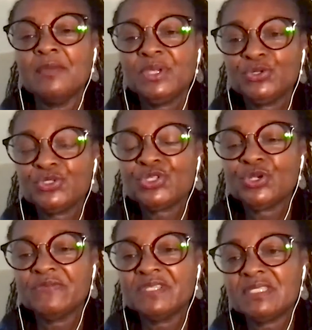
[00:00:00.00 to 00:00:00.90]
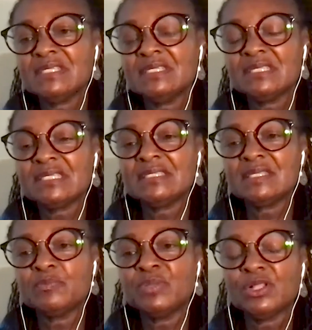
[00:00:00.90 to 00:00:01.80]
peer services is
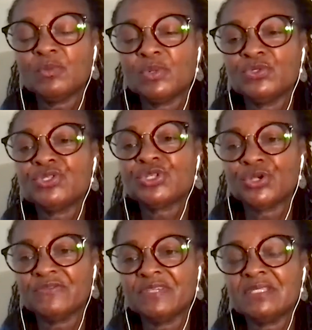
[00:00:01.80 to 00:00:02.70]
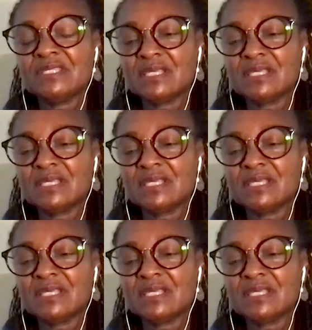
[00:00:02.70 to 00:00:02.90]
a billable service